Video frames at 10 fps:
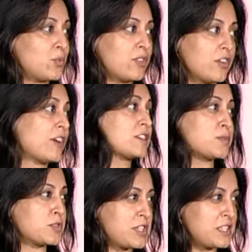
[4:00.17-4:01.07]
where their
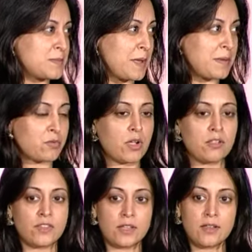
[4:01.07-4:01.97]
expertise may be
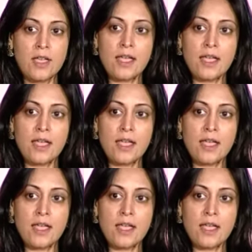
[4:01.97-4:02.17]
relevant.